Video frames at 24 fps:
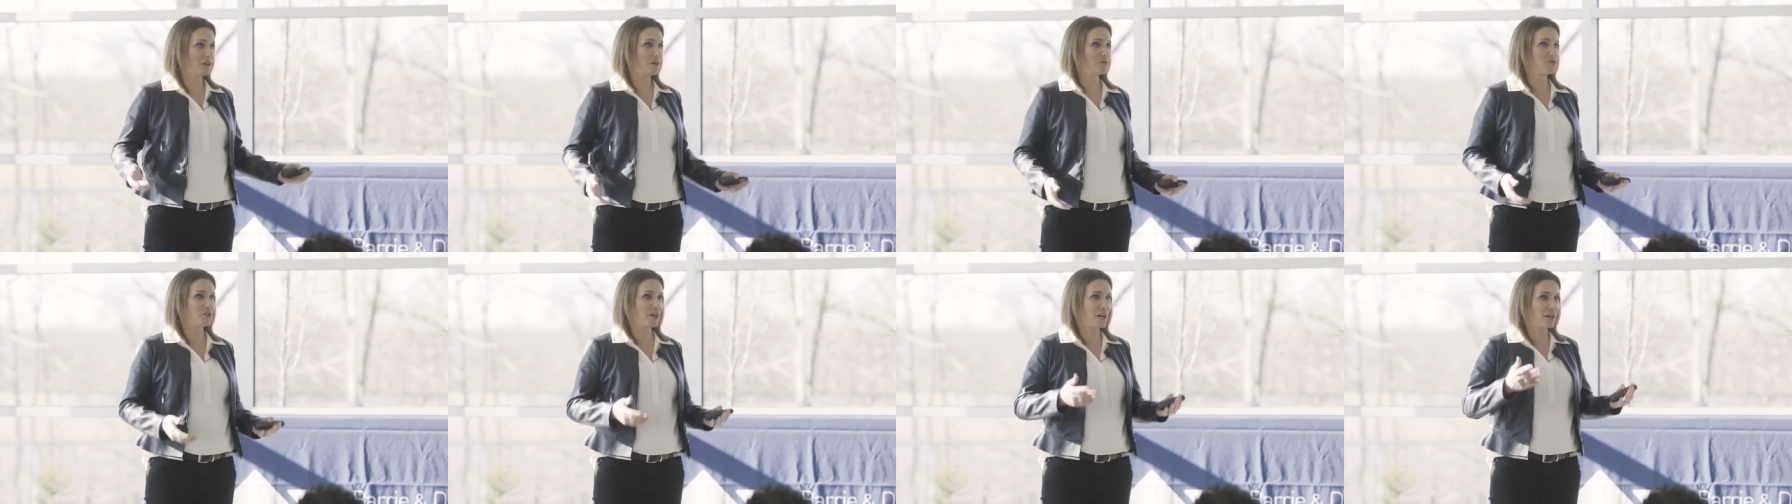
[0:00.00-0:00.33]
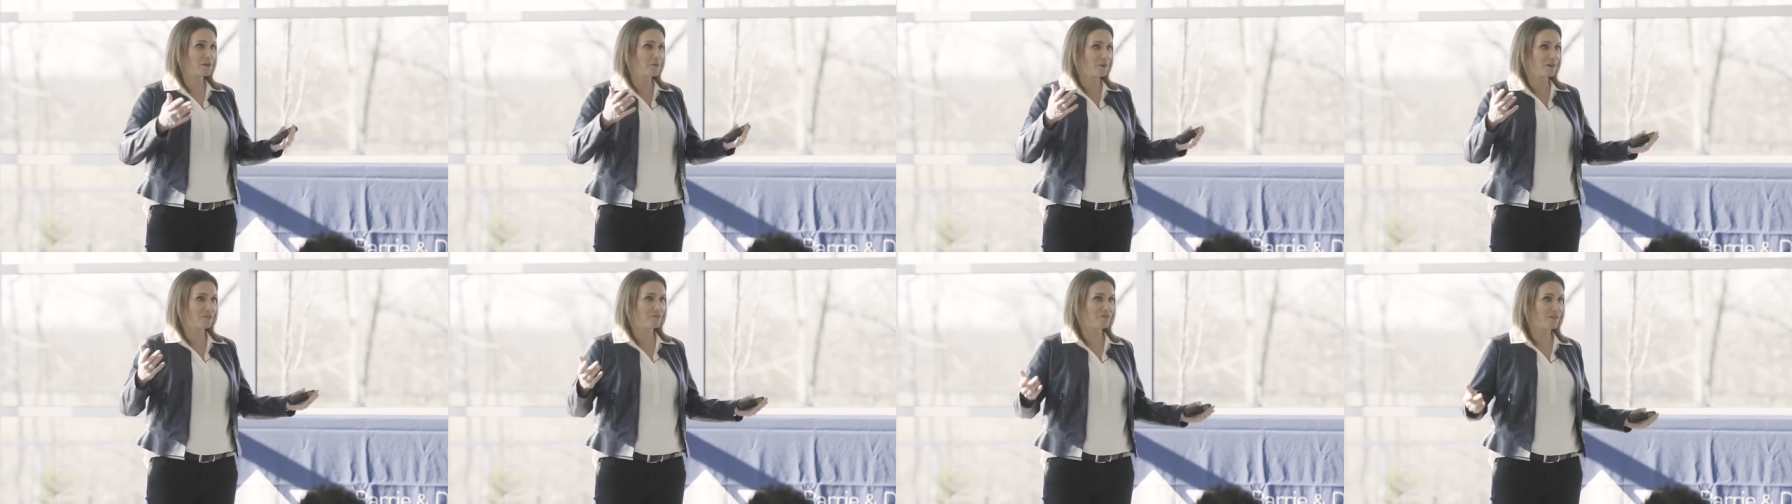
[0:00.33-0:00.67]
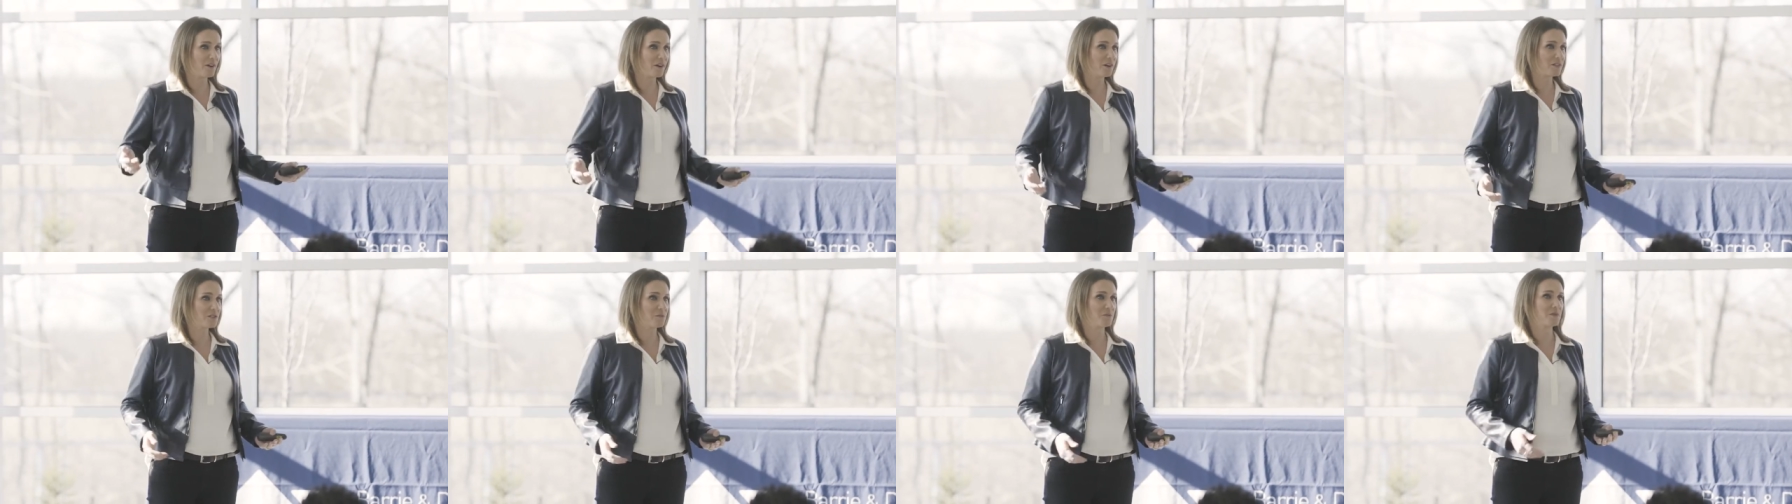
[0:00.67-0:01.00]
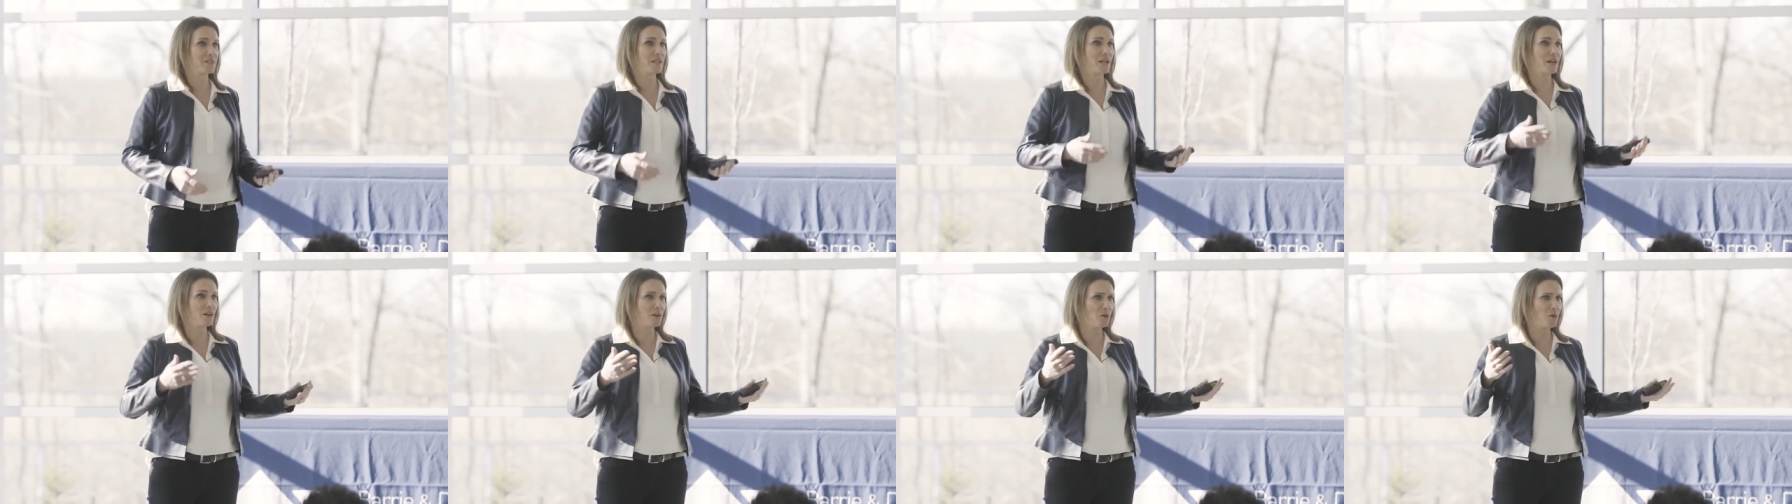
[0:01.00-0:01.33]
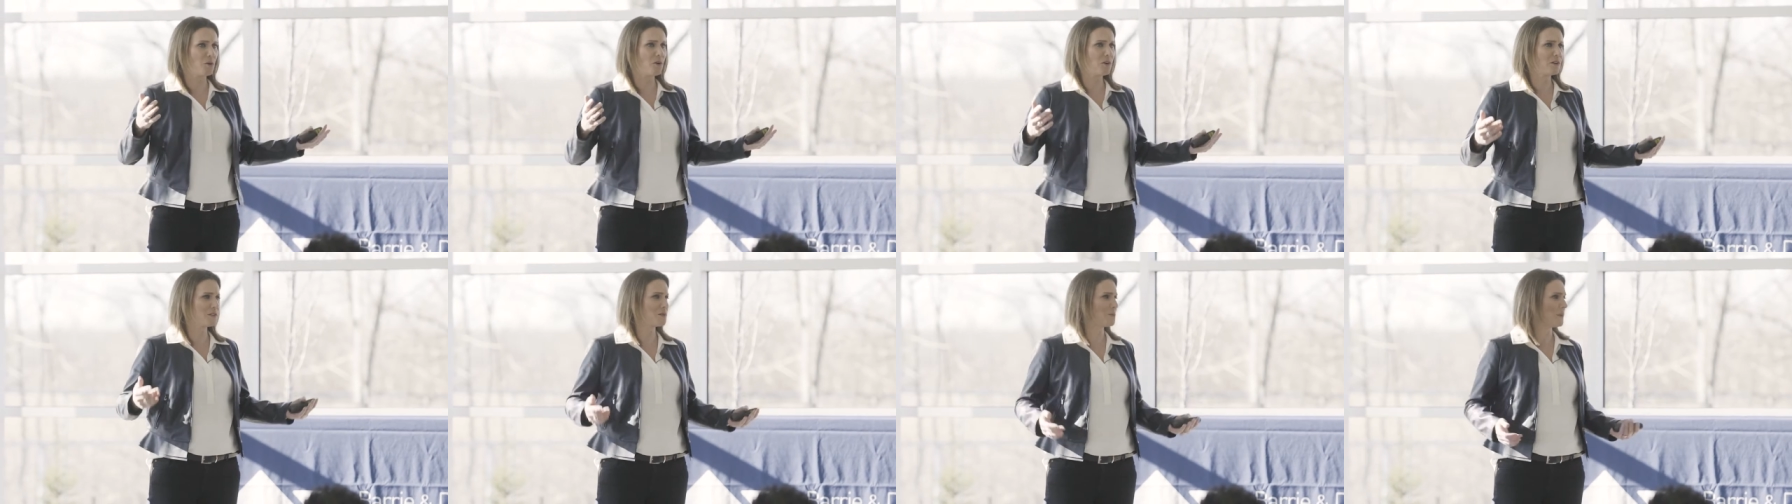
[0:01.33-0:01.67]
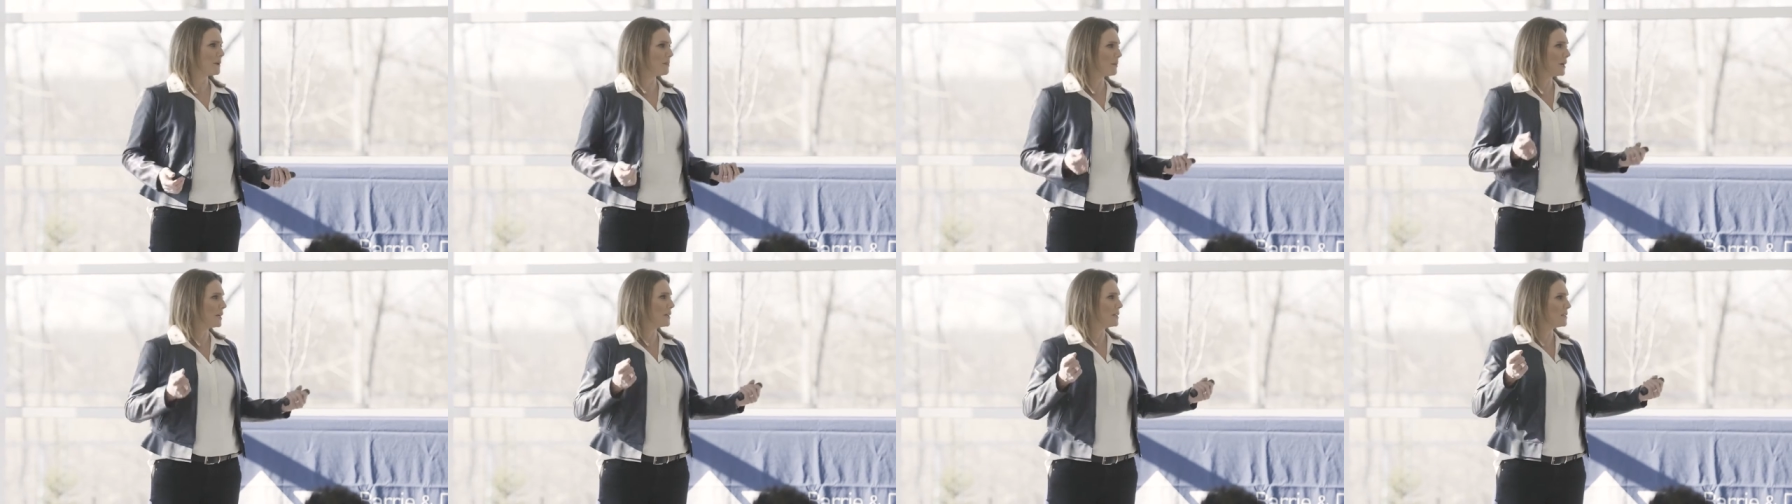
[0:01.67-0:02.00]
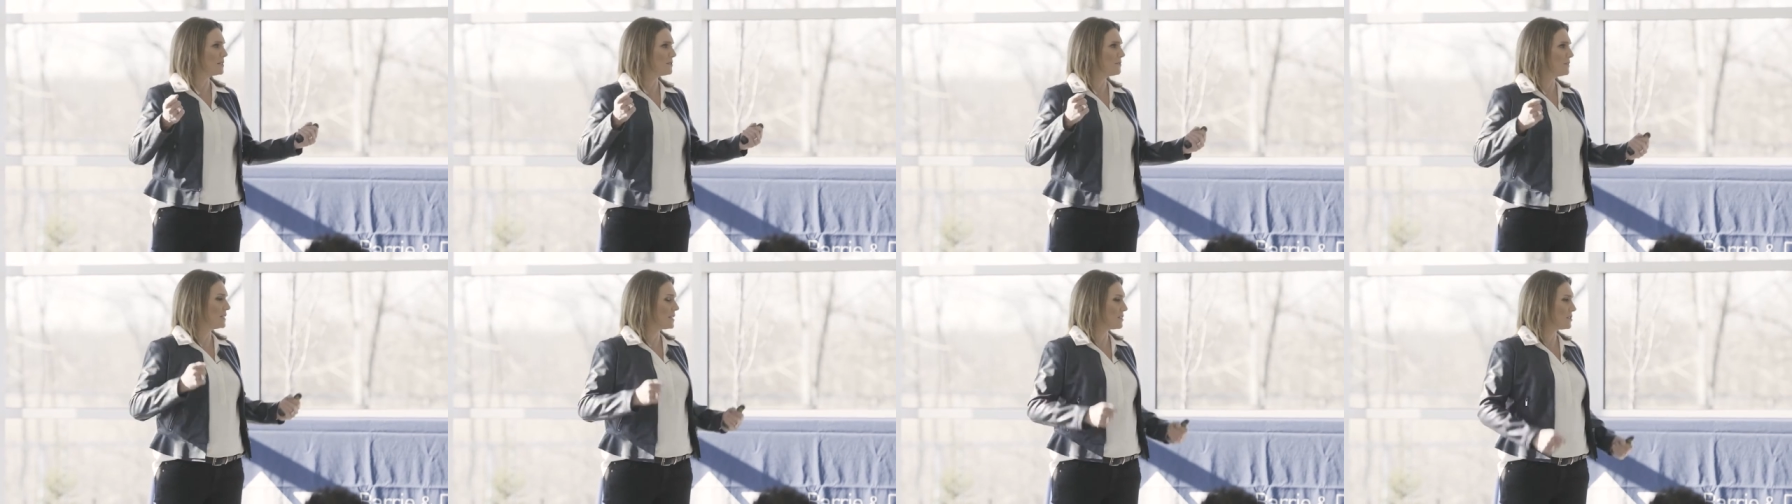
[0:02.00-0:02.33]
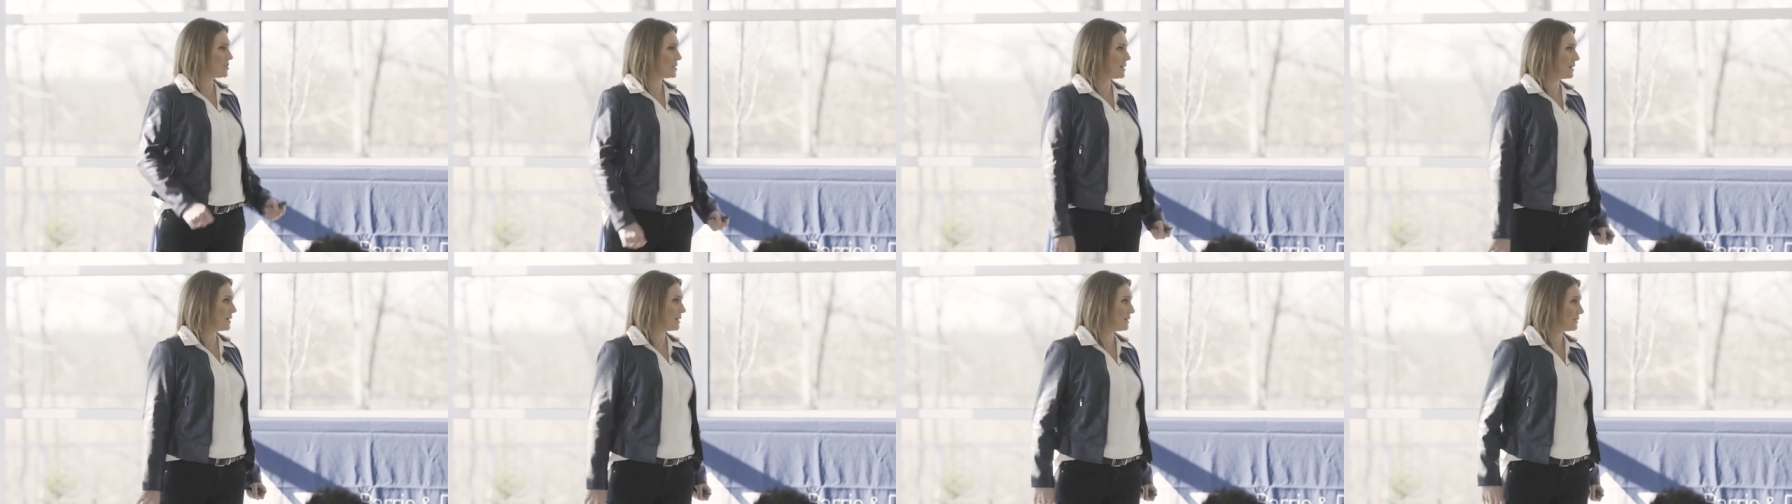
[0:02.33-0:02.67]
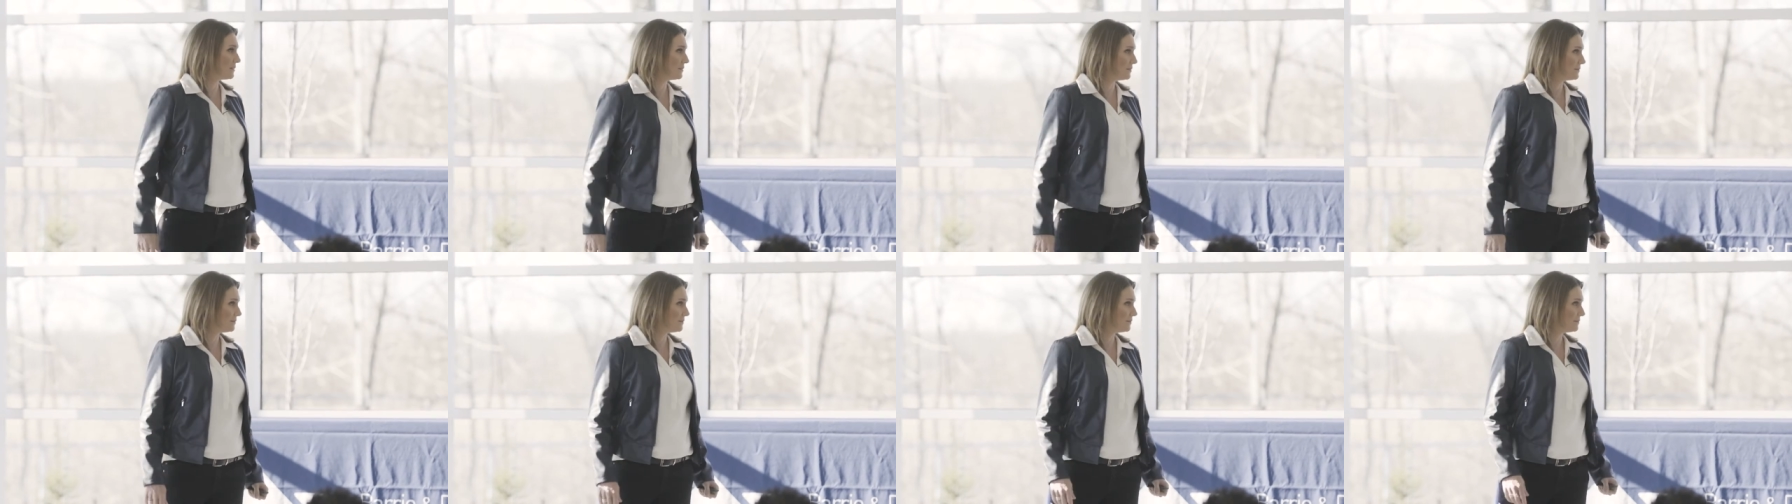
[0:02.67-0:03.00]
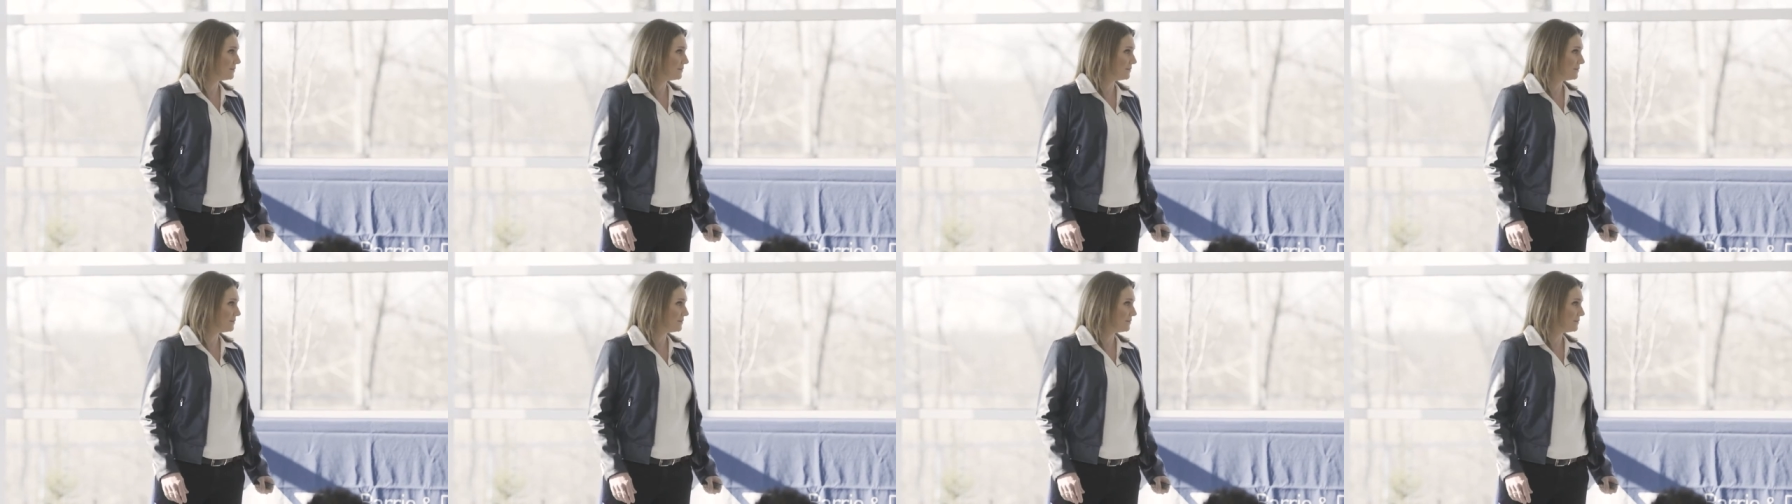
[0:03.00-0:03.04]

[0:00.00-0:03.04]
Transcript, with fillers: You know, January 1st, we set our goals. What am I going to do this year?